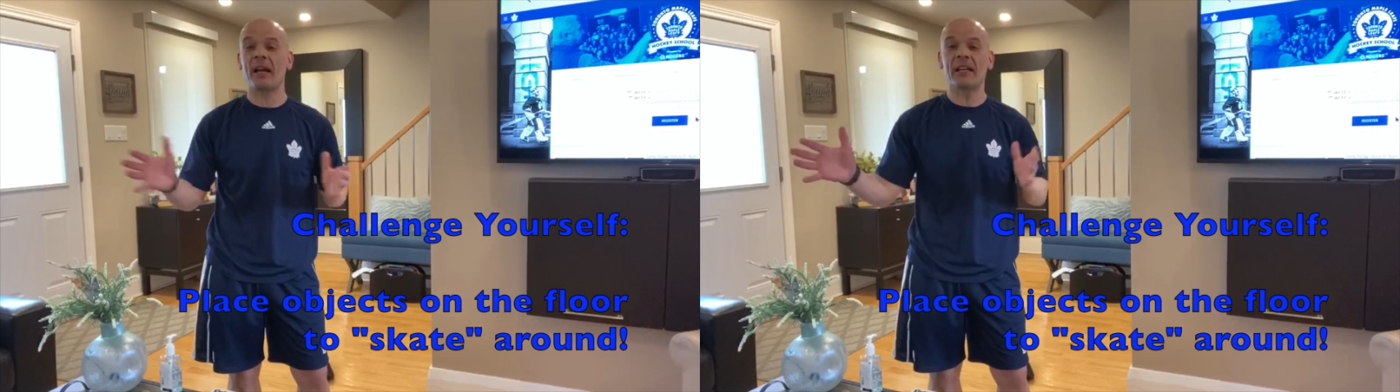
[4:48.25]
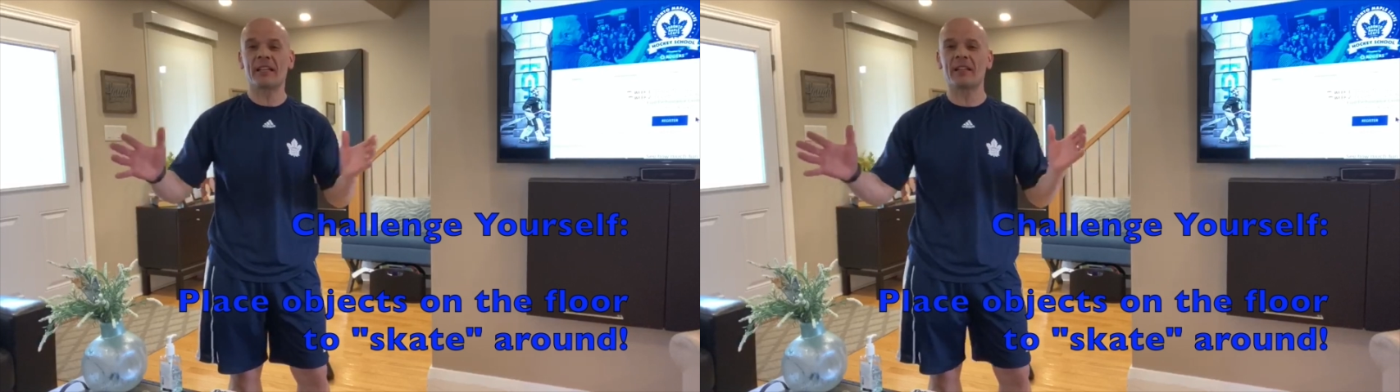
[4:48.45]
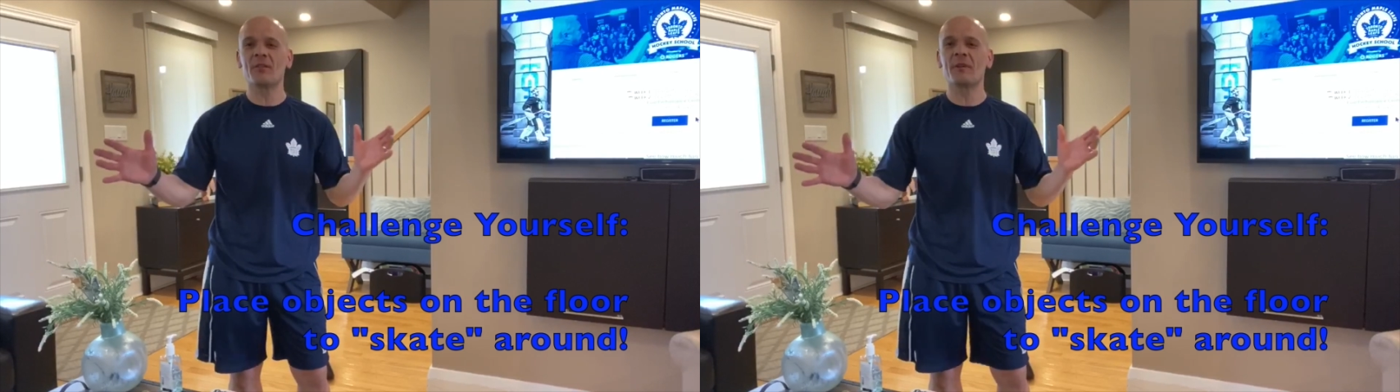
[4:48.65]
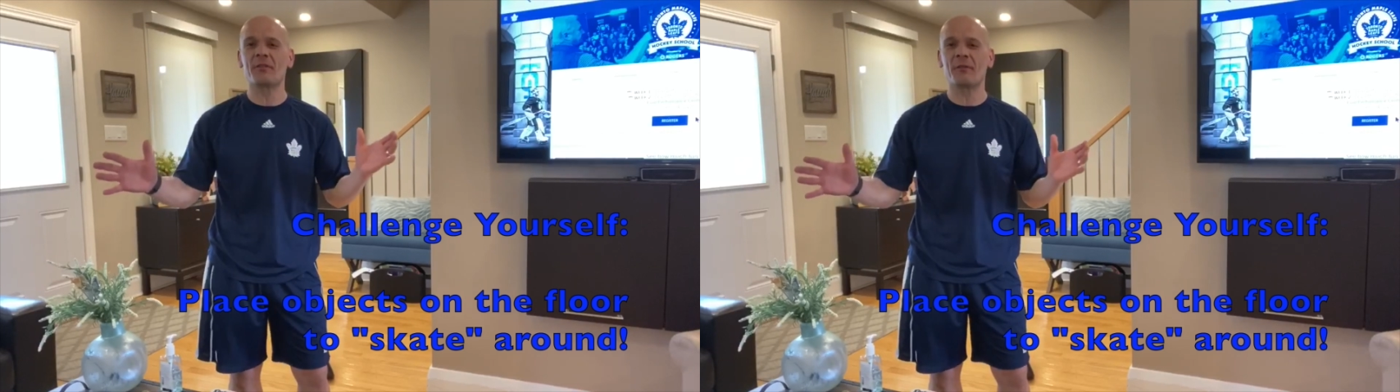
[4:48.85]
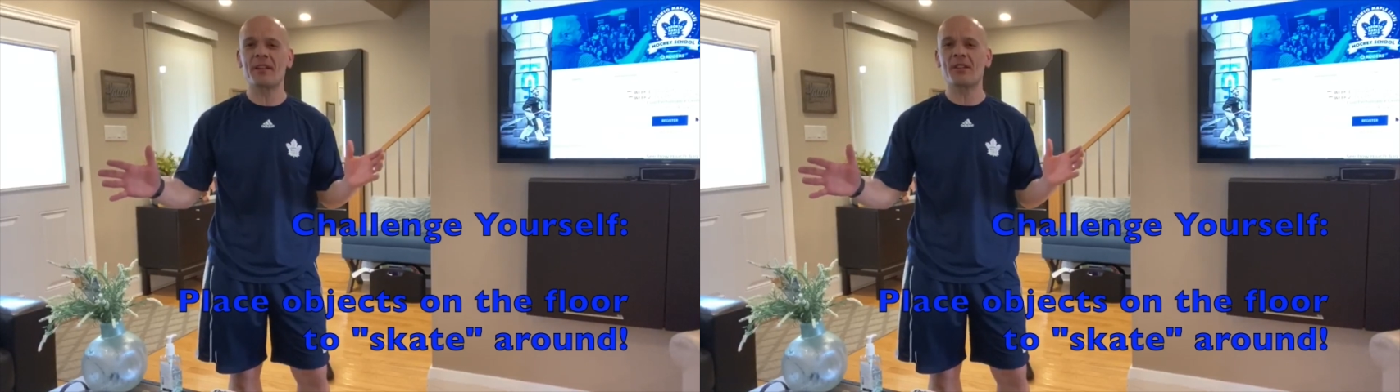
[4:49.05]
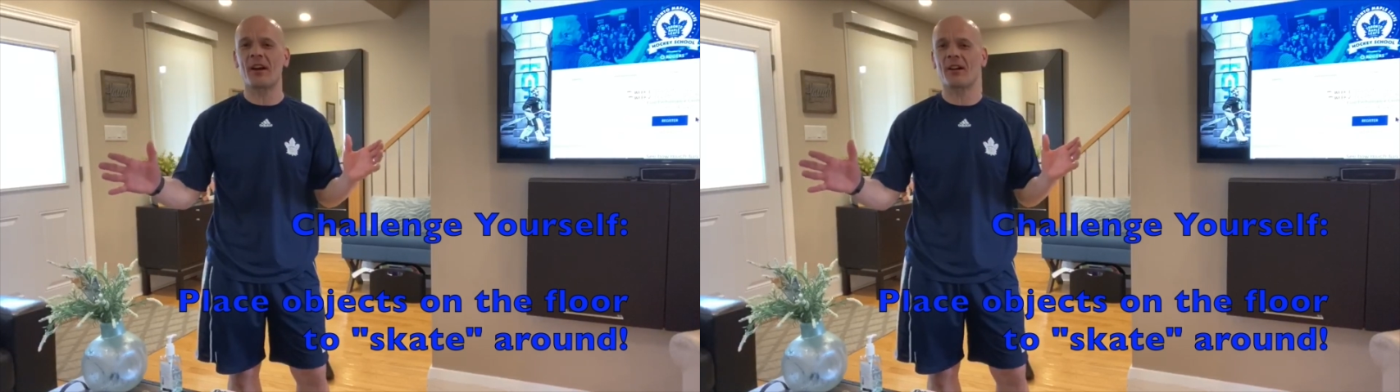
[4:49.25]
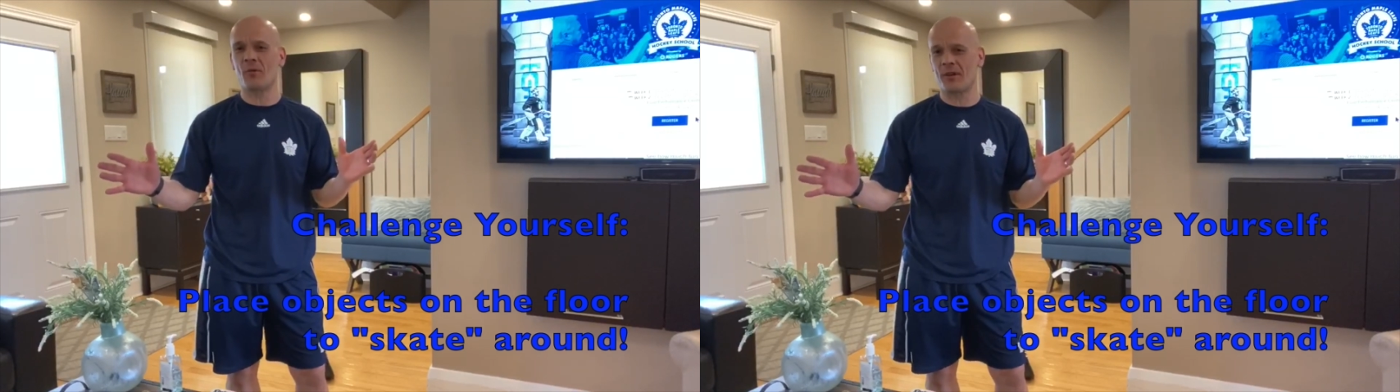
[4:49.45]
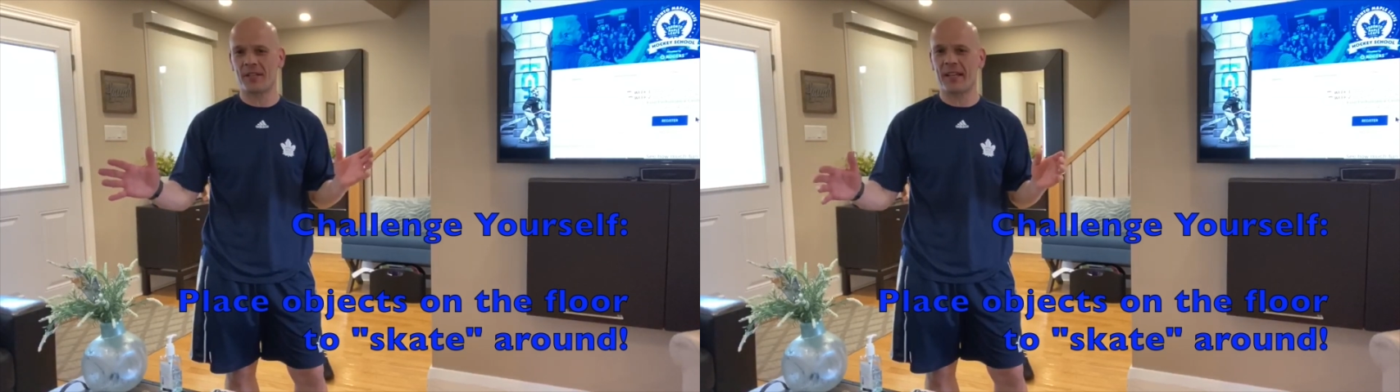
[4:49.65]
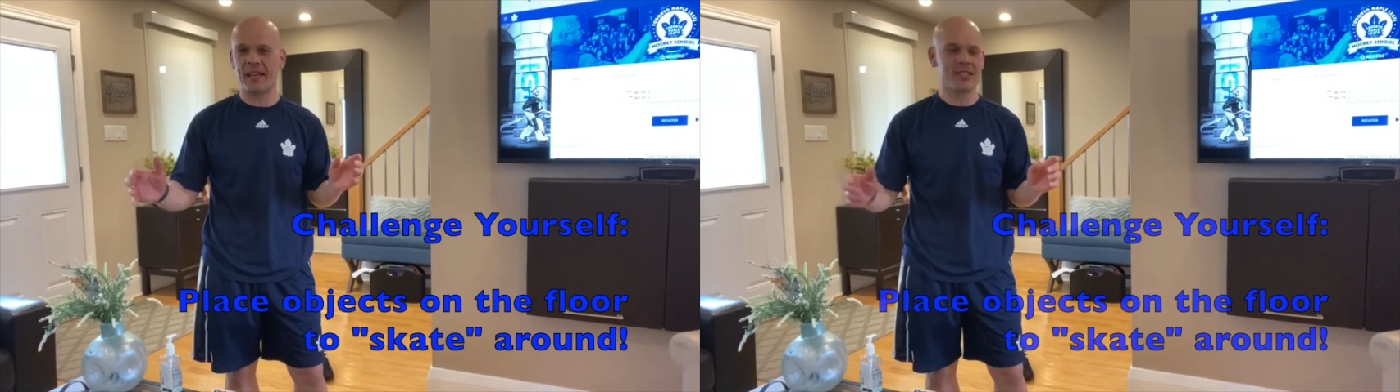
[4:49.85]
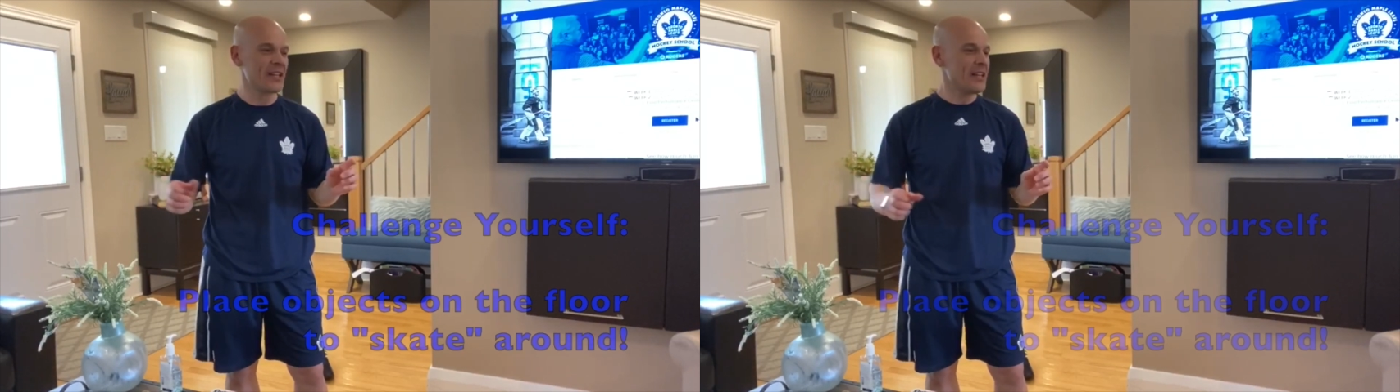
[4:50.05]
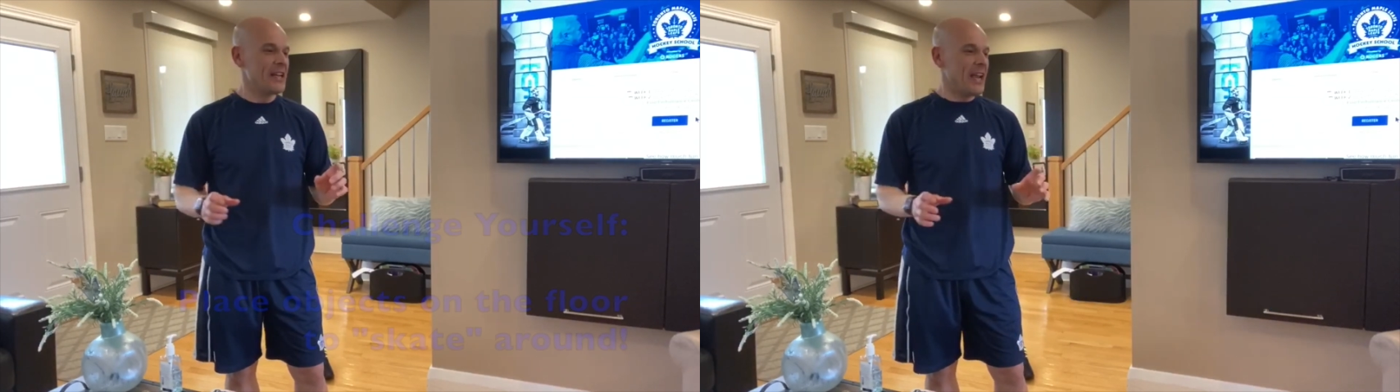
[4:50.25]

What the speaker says: kind of like a little bit of a race car course, I guess.